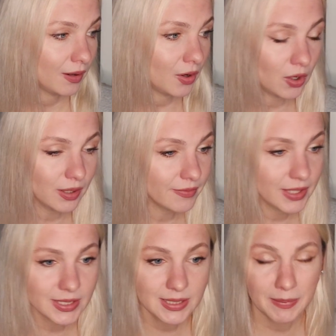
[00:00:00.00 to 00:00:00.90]
all of
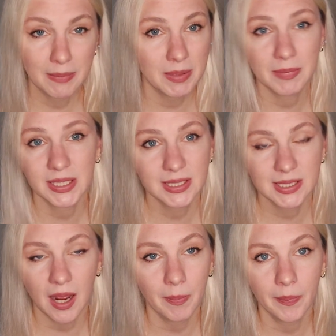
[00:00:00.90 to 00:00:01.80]
this may be
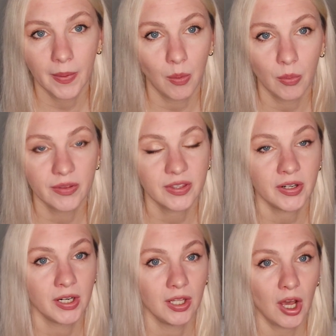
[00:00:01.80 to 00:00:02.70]
messed up with
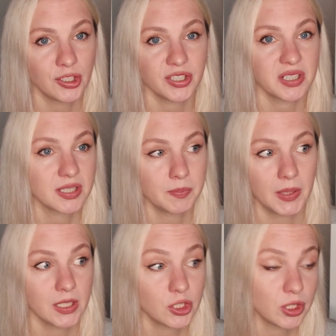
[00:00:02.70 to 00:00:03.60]
her logics
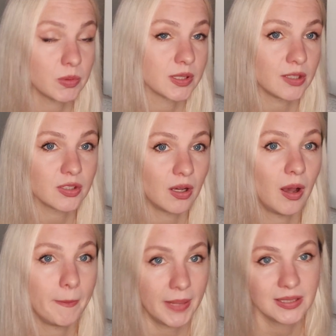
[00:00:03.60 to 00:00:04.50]
because she was
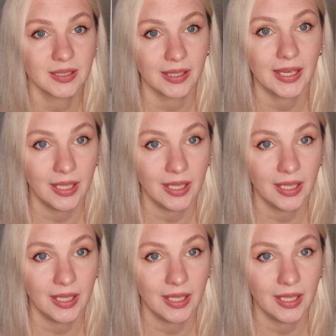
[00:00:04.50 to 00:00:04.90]
also mentally